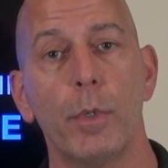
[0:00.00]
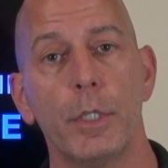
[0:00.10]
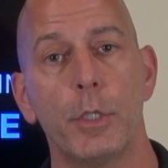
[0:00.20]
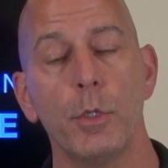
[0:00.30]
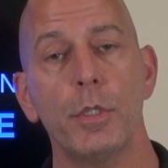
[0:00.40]

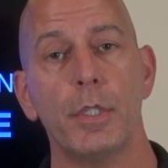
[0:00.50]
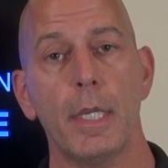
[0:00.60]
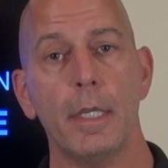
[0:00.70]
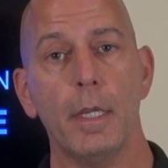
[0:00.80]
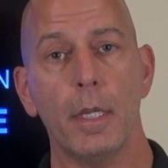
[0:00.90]

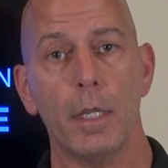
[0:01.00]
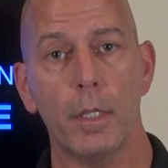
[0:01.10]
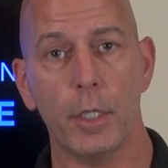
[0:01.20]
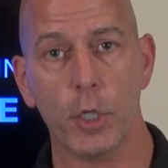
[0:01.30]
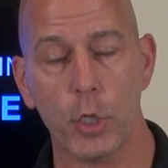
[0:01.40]
reducing
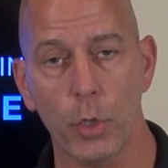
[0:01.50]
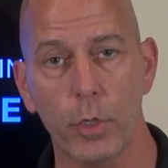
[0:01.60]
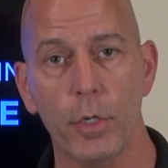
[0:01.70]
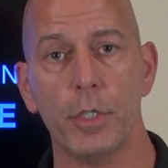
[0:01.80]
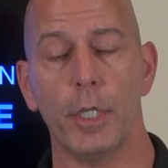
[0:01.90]
the
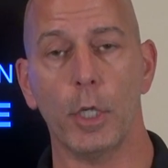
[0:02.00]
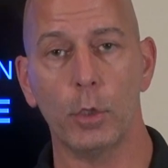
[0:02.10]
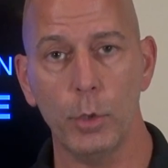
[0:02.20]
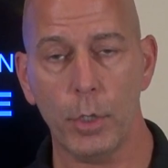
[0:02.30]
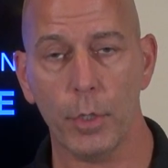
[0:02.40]
sugars and the
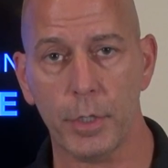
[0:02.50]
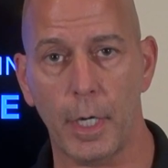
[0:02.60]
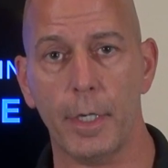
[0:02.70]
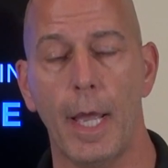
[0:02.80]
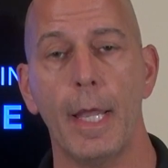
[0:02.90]
glucose in
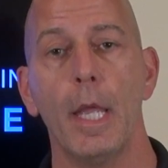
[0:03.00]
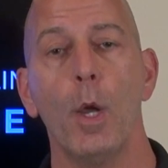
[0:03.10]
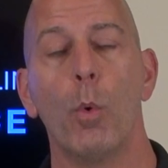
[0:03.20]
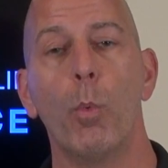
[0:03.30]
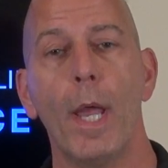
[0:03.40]
our diet.
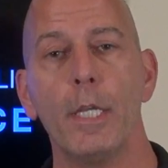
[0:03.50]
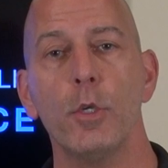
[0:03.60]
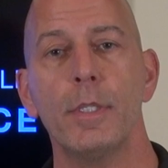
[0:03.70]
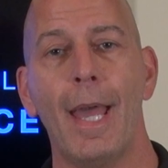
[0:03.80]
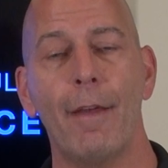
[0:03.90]
When
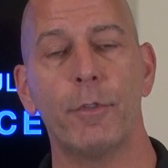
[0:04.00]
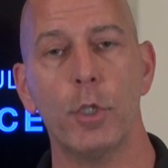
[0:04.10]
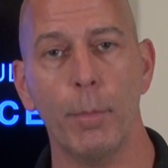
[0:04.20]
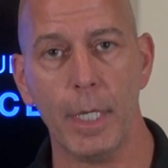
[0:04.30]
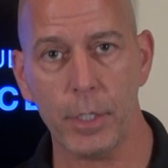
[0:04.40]
you have
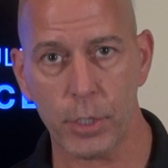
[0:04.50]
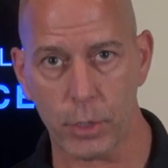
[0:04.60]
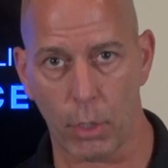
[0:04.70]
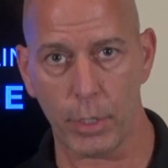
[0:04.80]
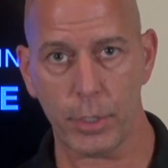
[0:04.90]
too many
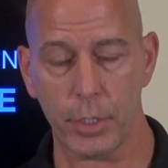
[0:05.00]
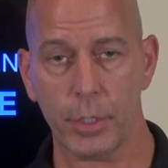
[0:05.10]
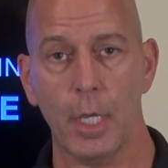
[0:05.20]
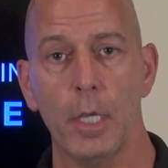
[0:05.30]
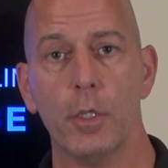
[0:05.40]

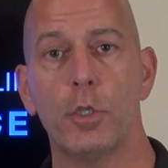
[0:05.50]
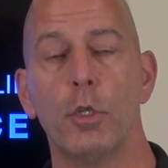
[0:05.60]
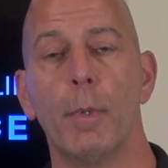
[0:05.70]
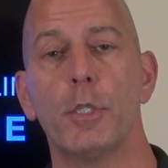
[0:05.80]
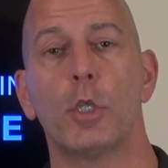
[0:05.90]
starches,
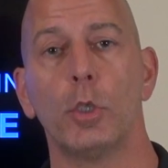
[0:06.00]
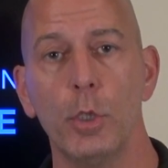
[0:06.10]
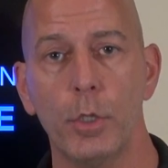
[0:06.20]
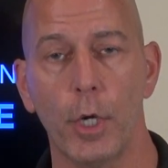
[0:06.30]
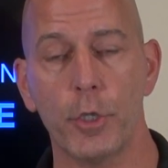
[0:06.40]
too much
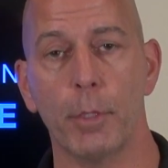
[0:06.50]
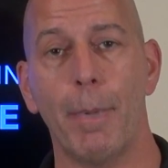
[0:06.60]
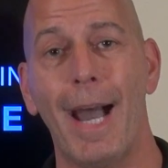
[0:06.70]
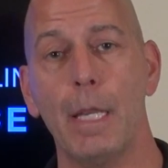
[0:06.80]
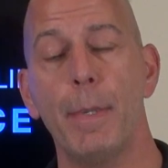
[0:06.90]
glucose, your
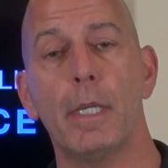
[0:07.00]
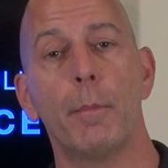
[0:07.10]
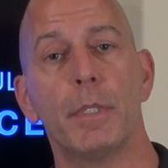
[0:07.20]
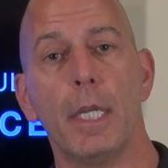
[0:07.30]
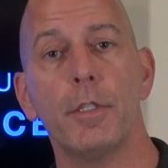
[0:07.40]
body
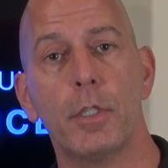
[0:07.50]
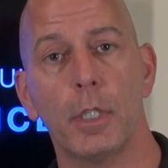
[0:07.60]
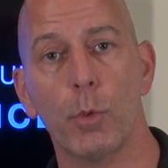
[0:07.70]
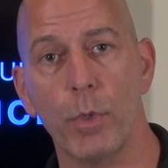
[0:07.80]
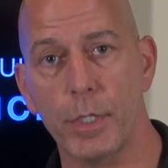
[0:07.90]
becomes
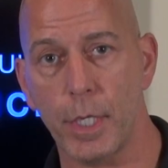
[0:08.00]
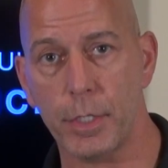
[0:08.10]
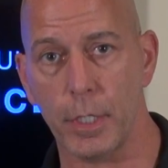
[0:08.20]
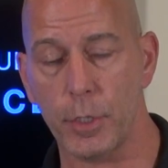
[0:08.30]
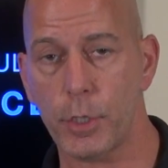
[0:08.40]
insulin
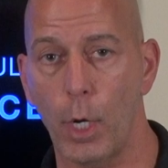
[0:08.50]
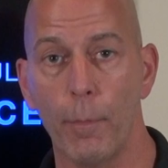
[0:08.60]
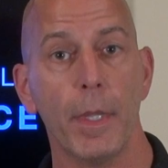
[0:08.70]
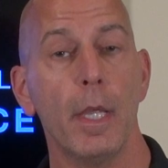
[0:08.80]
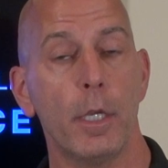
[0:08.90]
resistant.
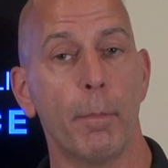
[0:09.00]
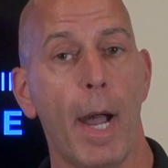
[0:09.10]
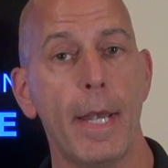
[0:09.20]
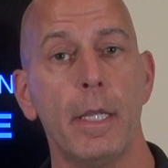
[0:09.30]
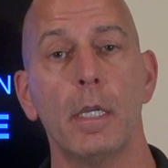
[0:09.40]
So your
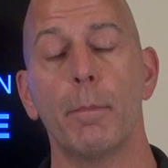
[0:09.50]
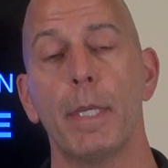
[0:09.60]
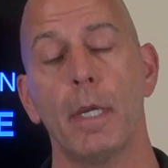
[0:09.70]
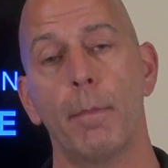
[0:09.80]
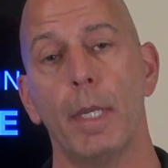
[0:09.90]
body can
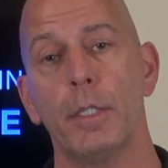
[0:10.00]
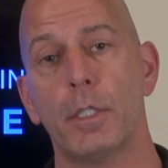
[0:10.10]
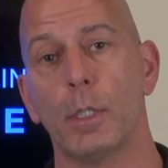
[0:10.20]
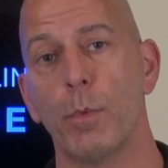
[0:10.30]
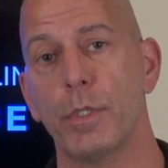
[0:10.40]
become
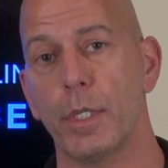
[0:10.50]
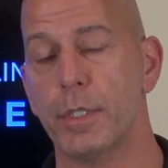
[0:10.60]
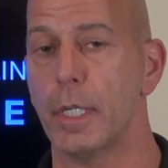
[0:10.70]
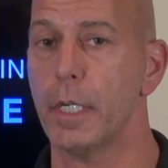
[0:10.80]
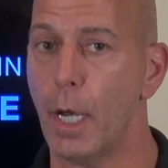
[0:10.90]
insulin
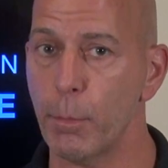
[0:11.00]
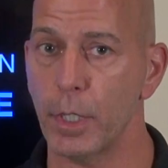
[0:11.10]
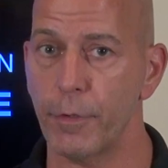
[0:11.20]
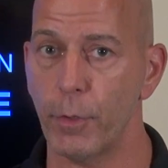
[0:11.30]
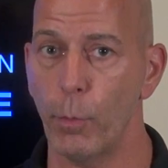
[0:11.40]
resistant in a number
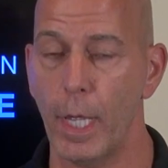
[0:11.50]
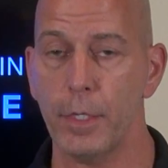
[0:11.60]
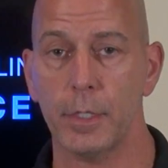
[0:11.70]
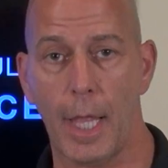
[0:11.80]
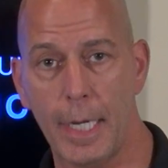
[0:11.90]
of different
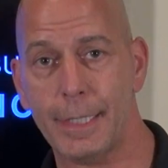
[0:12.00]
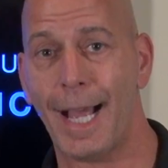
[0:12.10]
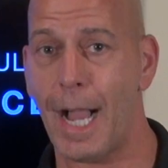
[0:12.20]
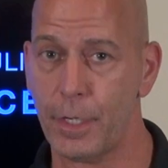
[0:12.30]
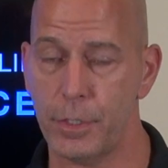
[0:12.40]
ways. A lot of
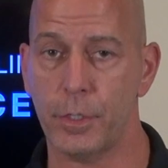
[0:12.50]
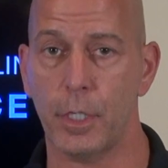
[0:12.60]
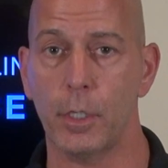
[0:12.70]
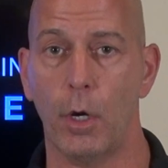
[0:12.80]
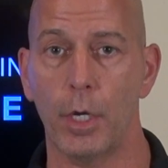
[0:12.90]
toxins
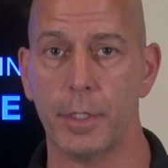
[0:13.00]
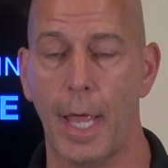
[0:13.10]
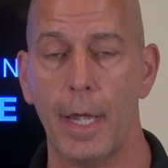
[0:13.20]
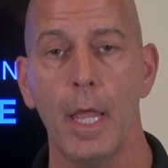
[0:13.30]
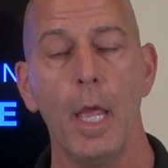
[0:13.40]
can cause
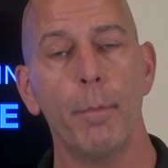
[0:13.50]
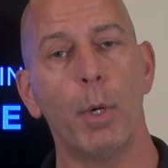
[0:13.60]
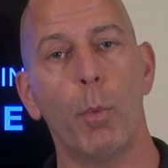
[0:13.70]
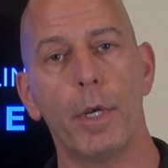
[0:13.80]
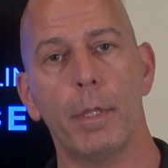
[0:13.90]
that.
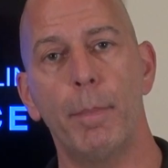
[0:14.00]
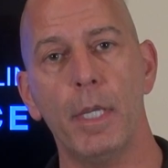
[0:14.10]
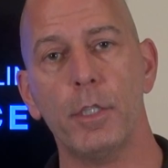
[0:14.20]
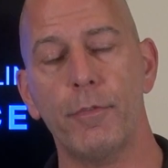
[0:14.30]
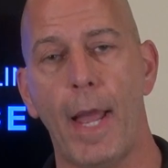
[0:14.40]
But one of the
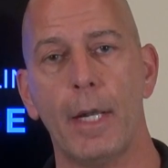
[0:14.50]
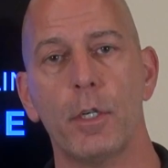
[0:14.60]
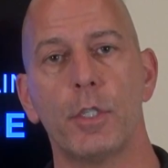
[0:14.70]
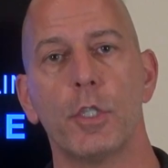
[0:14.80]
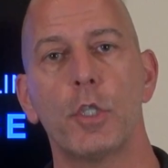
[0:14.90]
biggest factors is